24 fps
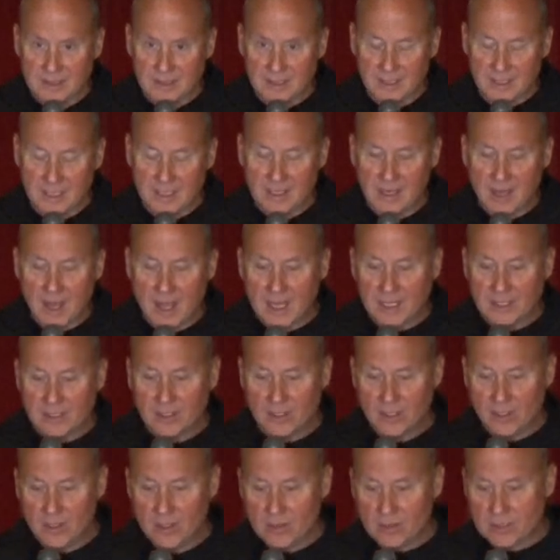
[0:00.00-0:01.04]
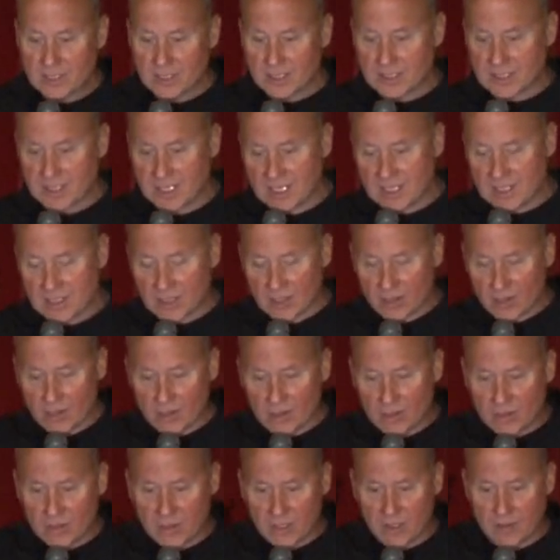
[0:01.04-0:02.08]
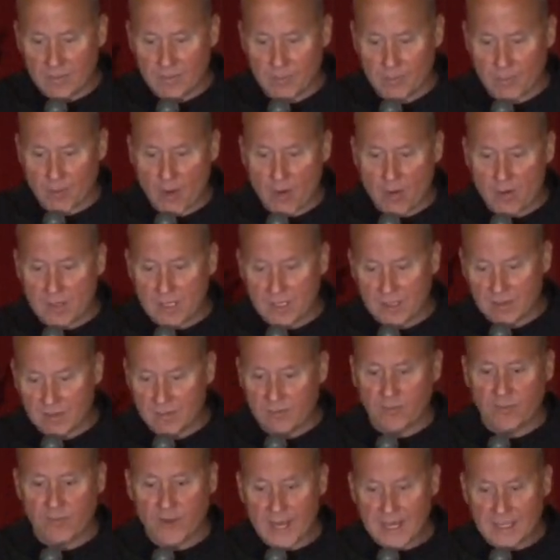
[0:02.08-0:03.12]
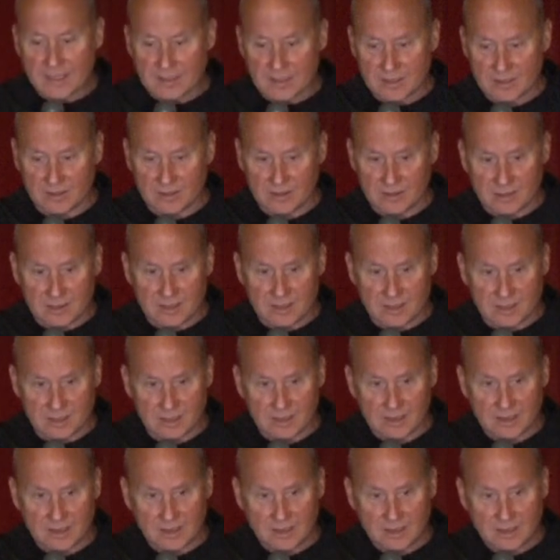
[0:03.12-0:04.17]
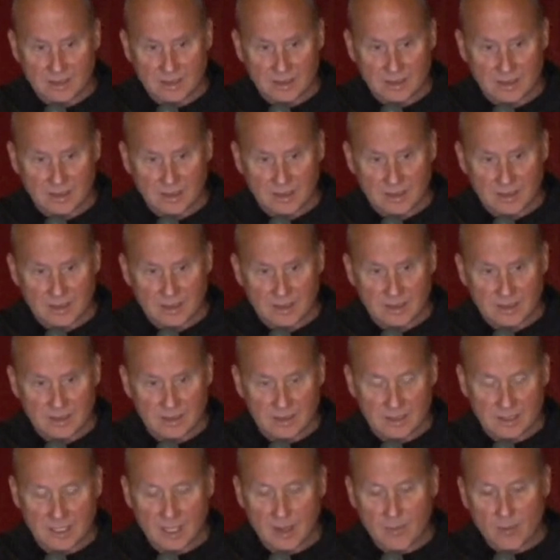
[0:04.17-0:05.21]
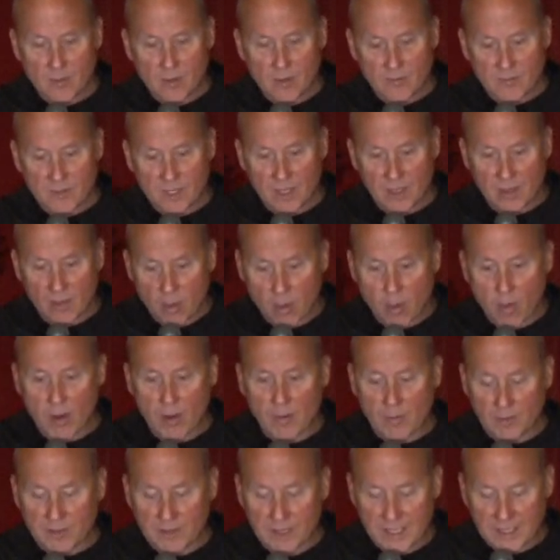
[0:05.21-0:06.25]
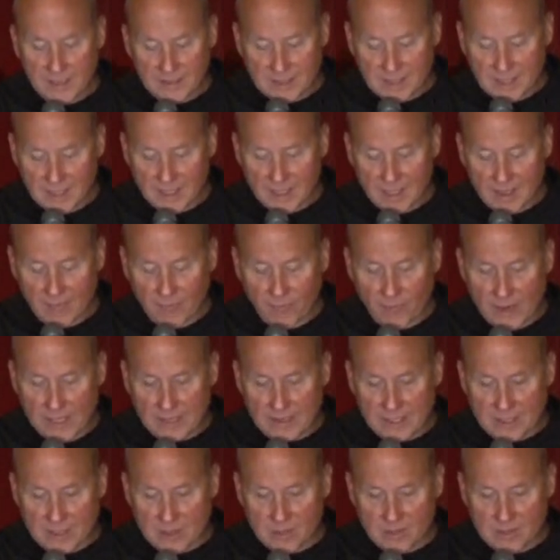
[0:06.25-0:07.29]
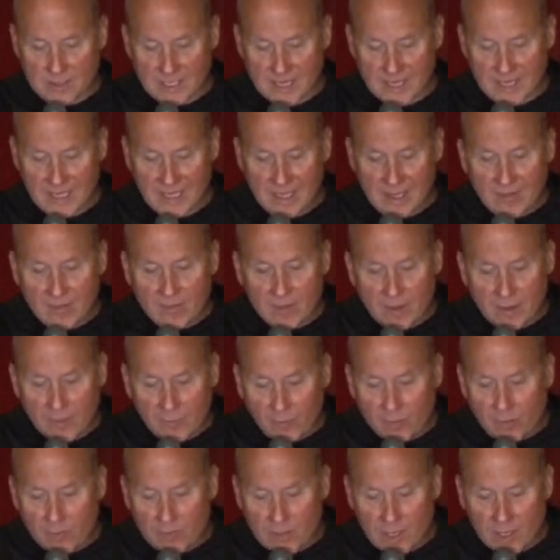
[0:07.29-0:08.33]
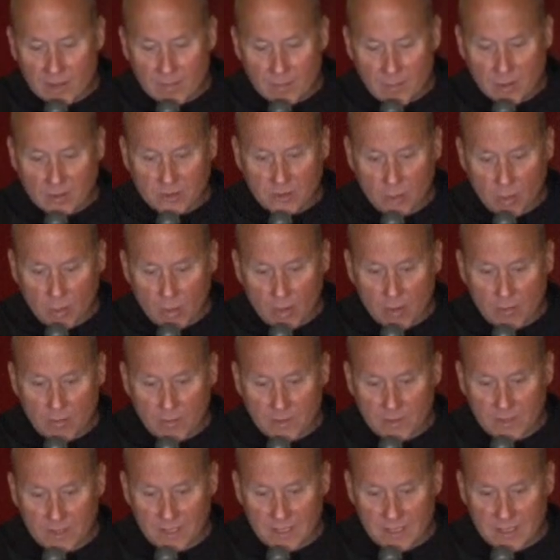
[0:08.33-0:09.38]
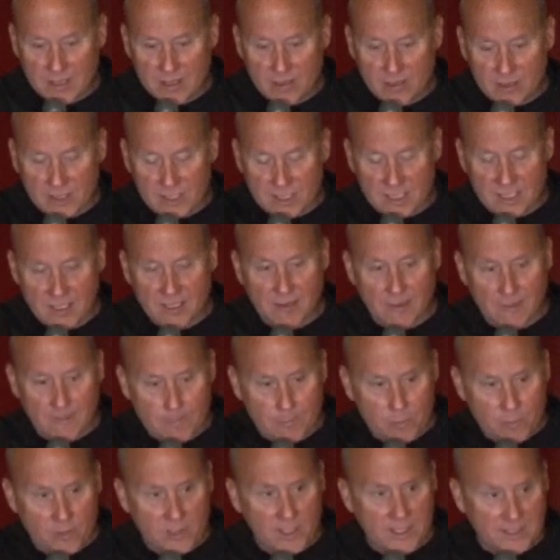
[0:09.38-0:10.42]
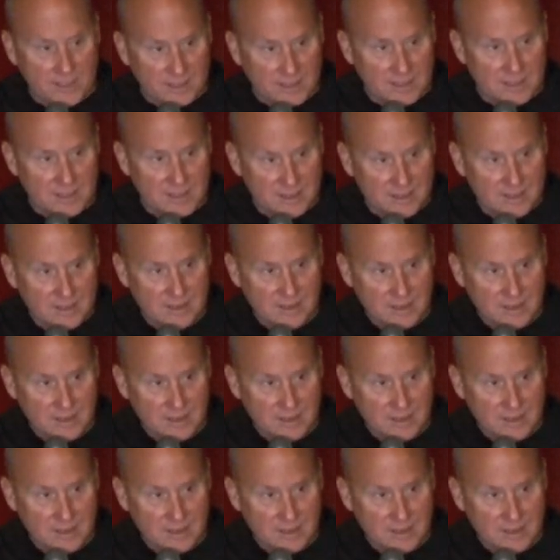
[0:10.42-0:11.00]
That God uses these earthen, broken vessels, some who have done horrible things. And again, Francis would say, even if you've done the most horrible thing, you're still a priest.